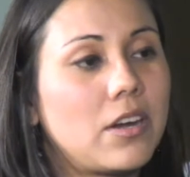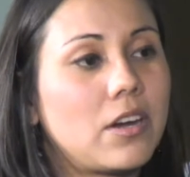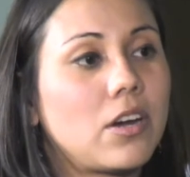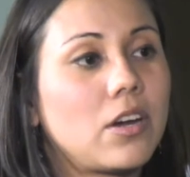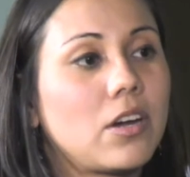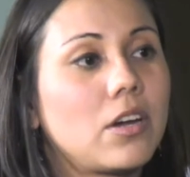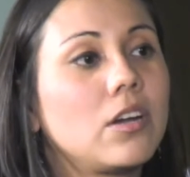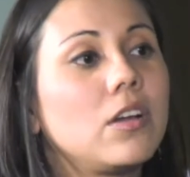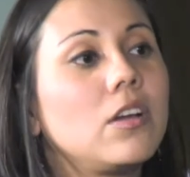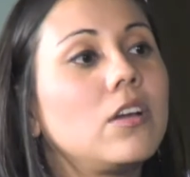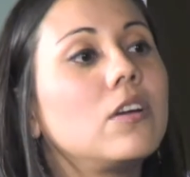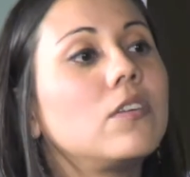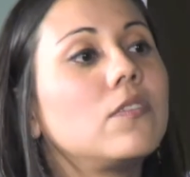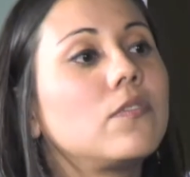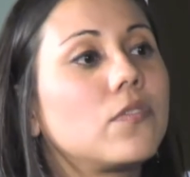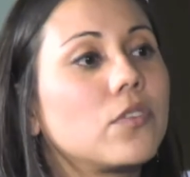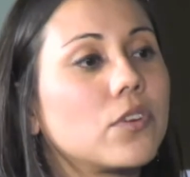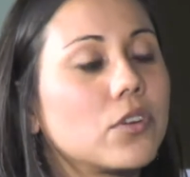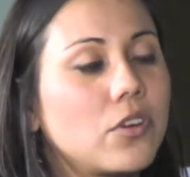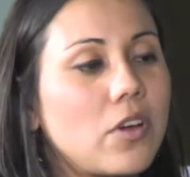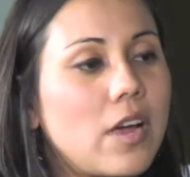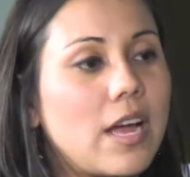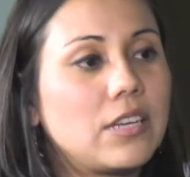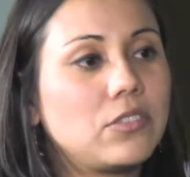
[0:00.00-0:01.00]
are
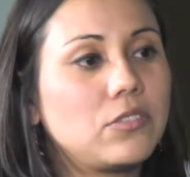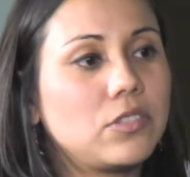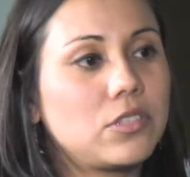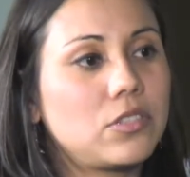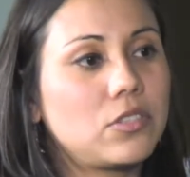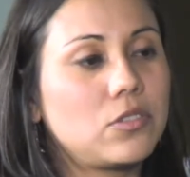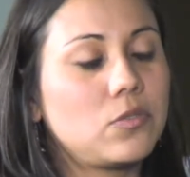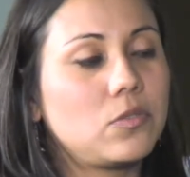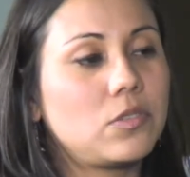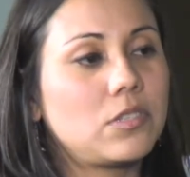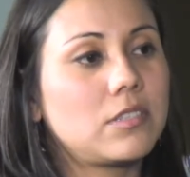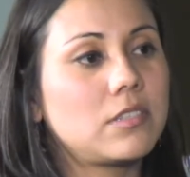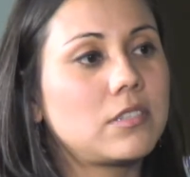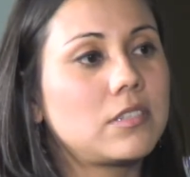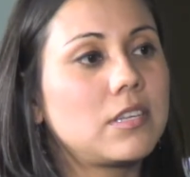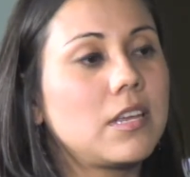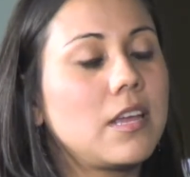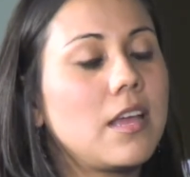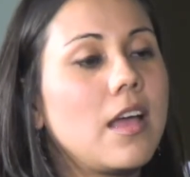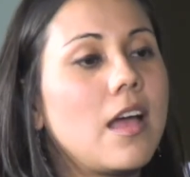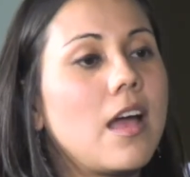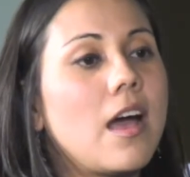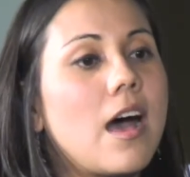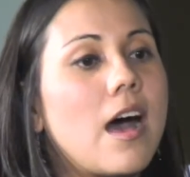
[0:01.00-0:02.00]
for graduate students.
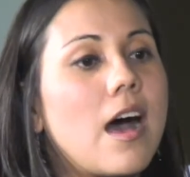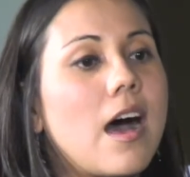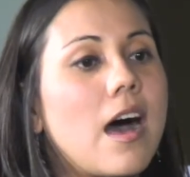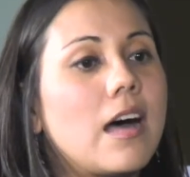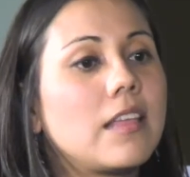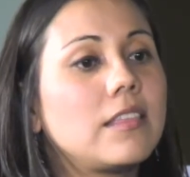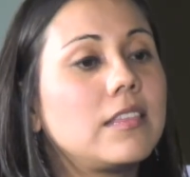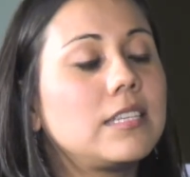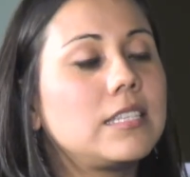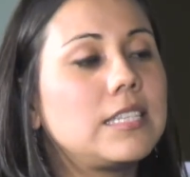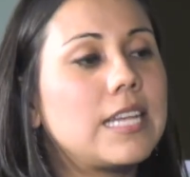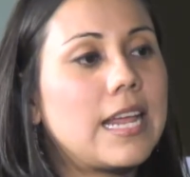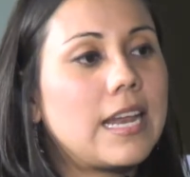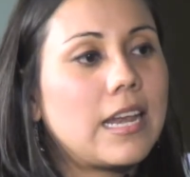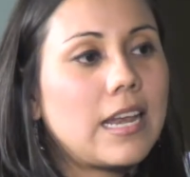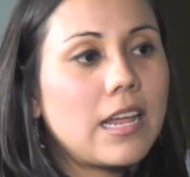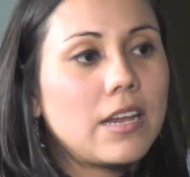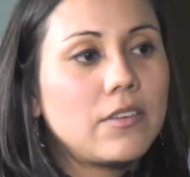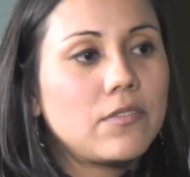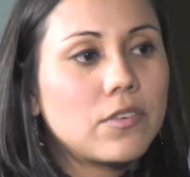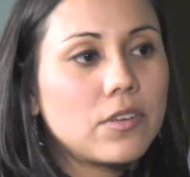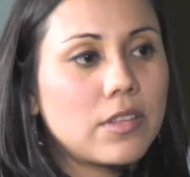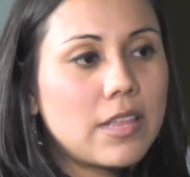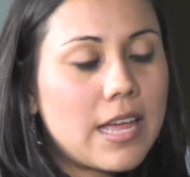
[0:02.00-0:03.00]
The
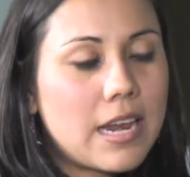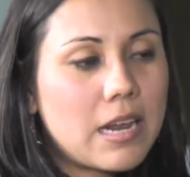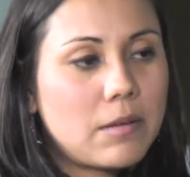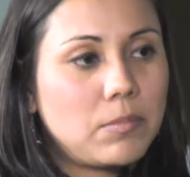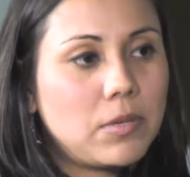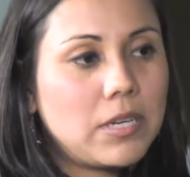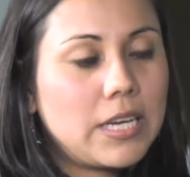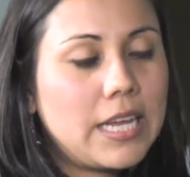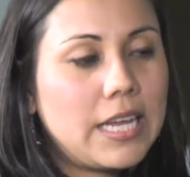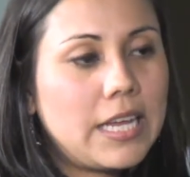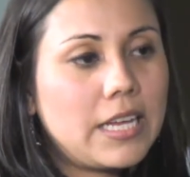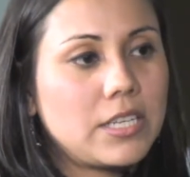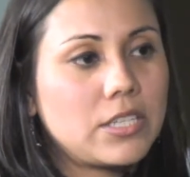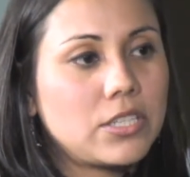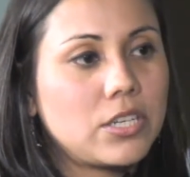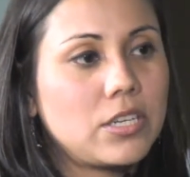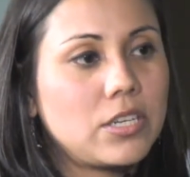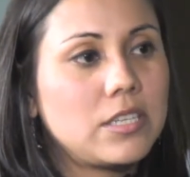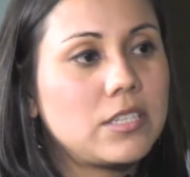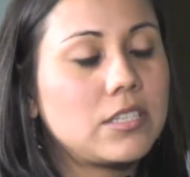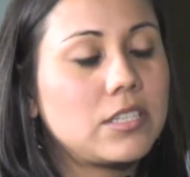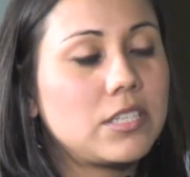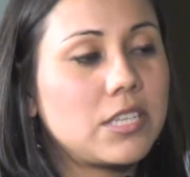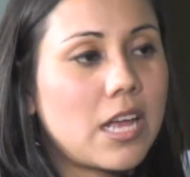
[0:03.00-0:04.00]
deadline for that application
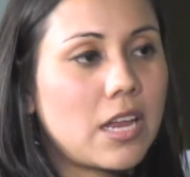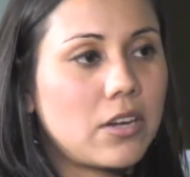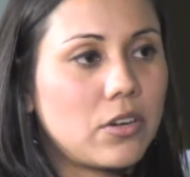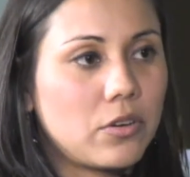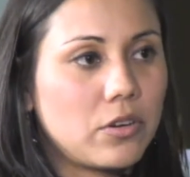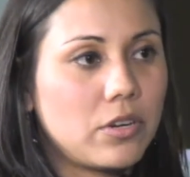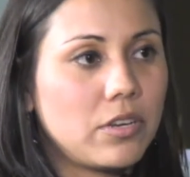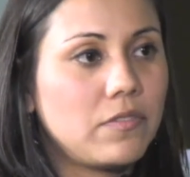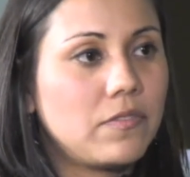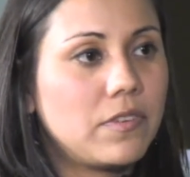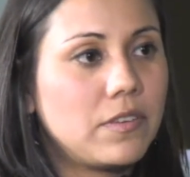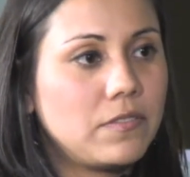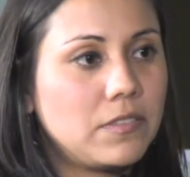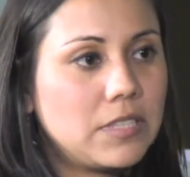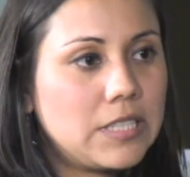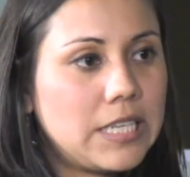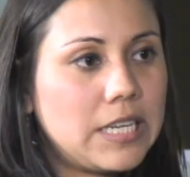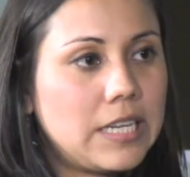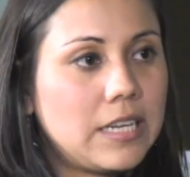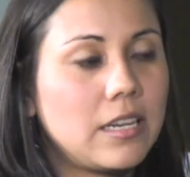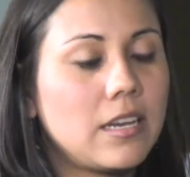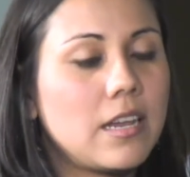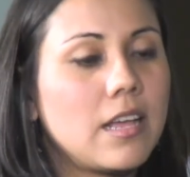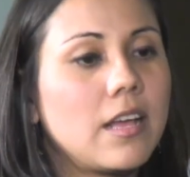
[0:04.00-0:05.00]
is January
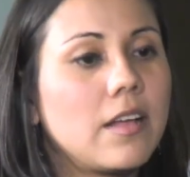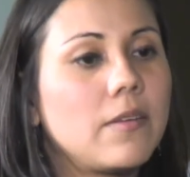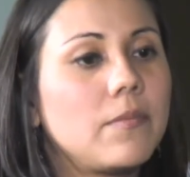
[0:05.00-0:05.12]
15.